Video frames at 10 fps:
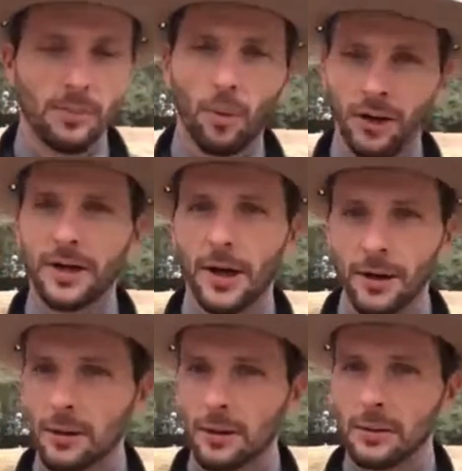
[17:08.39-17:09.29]
board
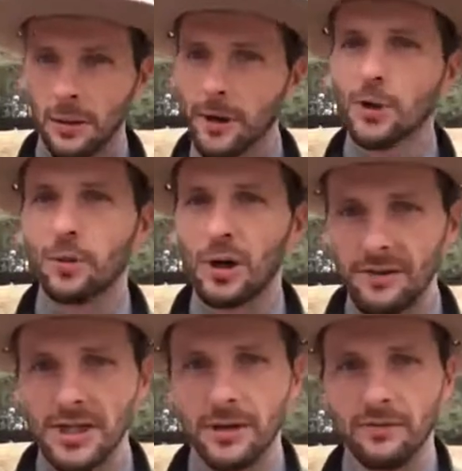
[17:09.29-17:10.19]
another larger
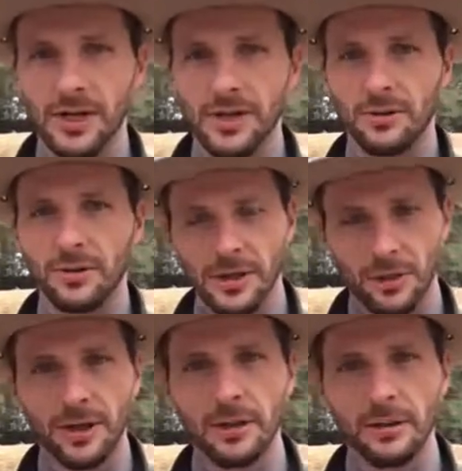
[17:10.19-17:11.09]
privateering vessel that's
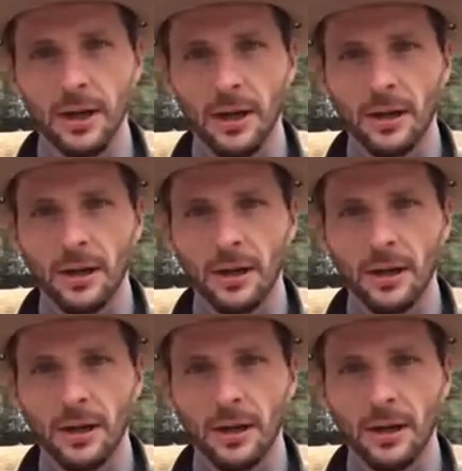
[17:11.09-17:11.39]
going to